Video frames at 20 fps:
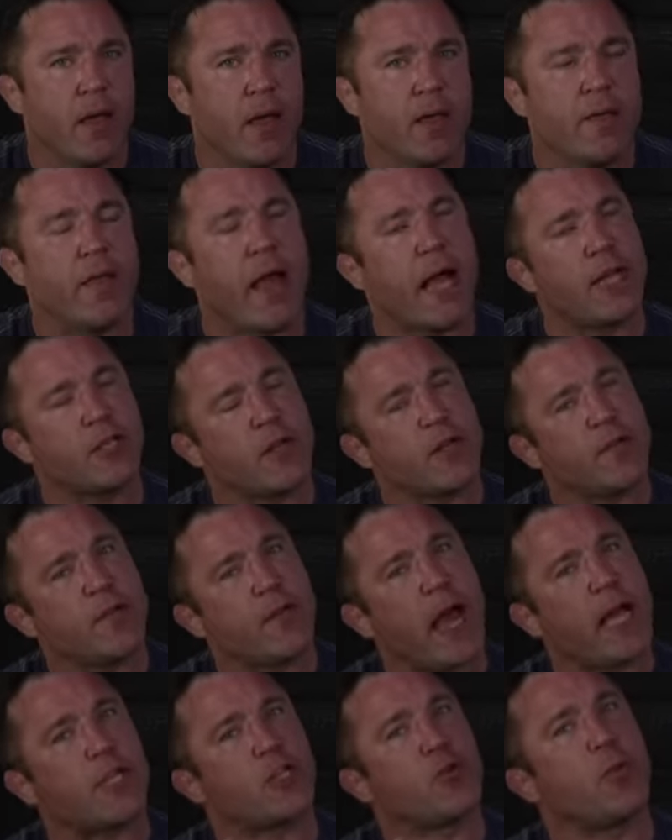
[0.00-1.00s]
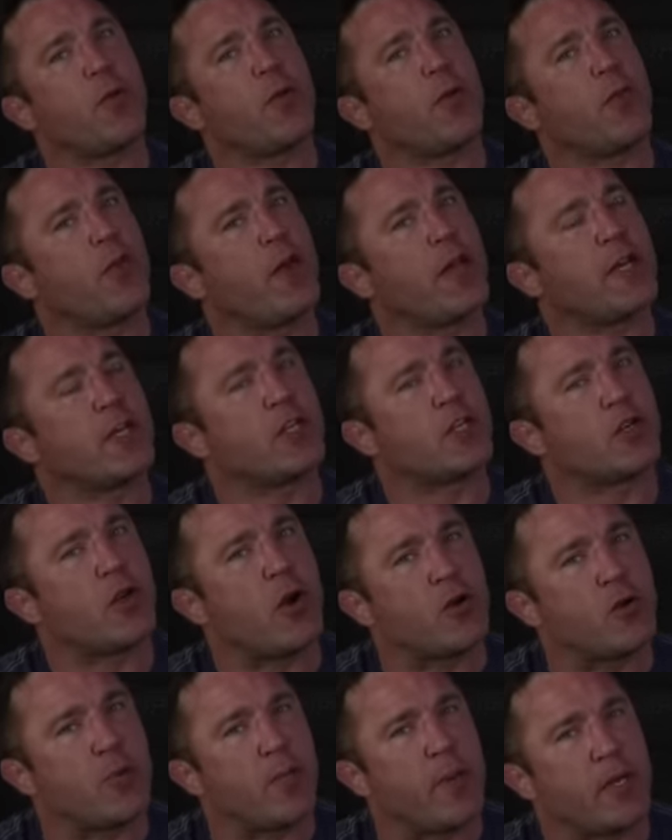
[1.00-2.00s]
that's where things
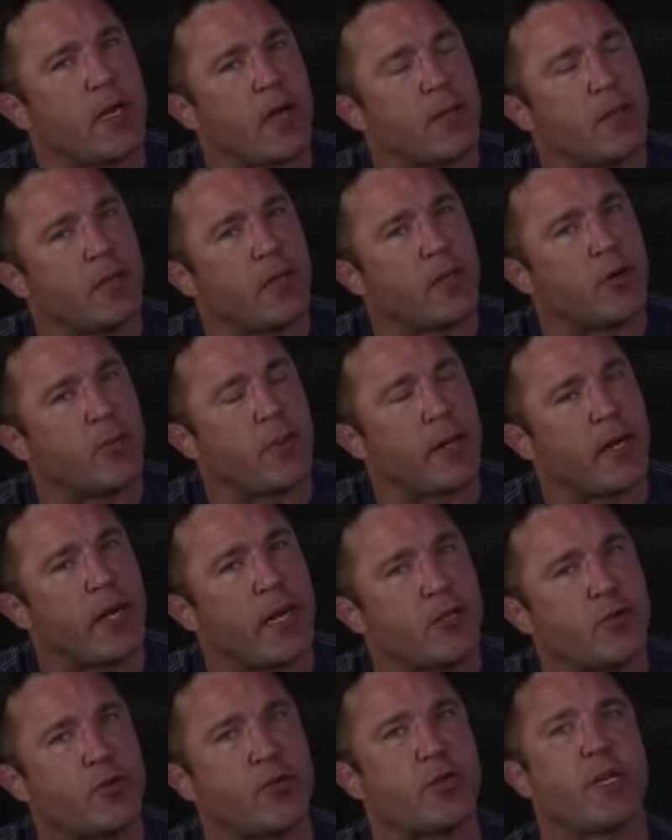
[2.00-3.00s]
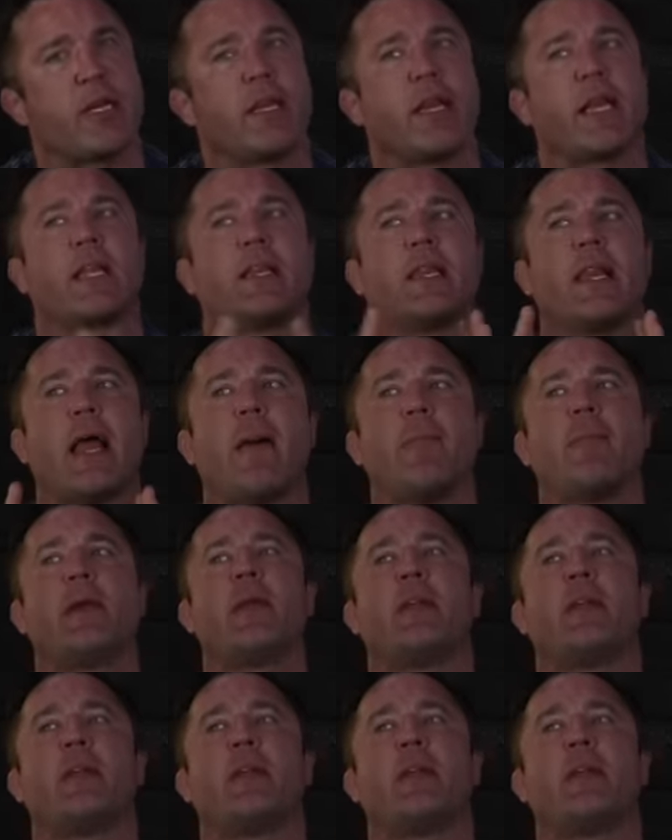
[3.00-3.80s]
start to become a little bit interesting. Like, let me